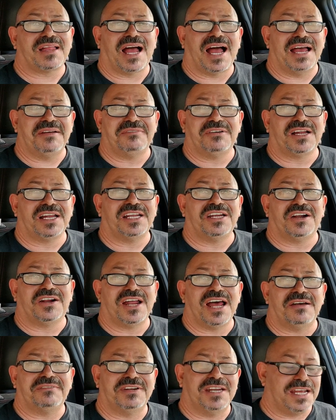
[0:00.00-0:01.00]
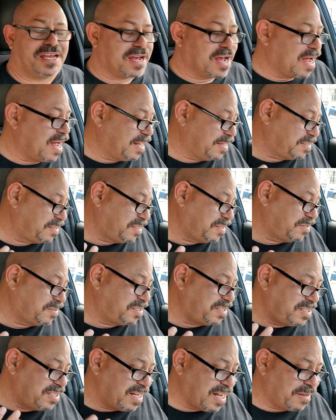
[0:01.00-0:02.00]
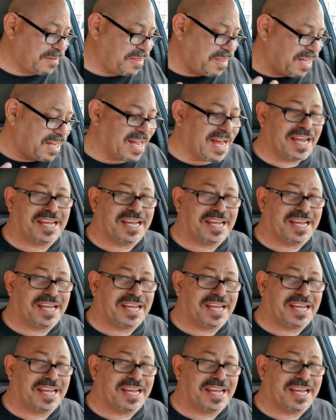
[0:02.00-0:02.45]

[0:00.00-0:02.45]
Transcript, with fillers: I really don't have any cons. There's nothing